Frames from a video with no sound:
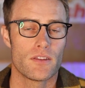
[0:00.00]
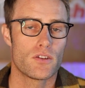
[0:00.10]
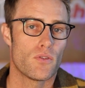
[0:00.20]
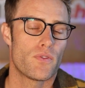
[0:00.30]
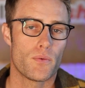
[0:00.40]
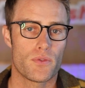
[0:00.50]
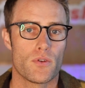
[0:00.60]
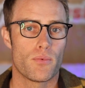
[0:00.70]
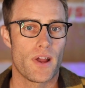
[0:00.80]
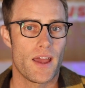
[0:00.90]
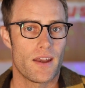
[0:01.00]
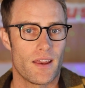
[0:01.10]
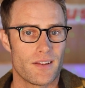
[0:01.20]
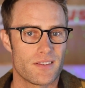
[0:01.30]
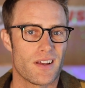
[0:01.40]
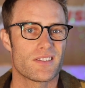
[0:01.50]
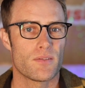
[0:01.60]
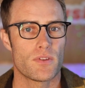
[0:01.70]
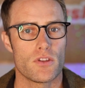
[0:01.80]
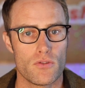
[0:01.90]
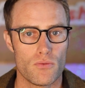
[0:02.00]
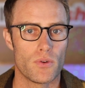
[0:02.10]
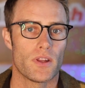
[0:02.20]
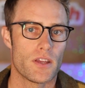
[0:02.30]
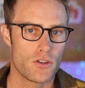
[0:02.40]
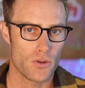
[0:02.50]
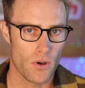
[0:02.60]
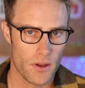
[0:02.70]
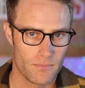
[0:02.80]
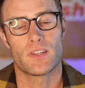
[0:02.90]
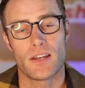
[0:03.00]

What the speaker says: that don't fit with your brand and it's not something you really enjoy.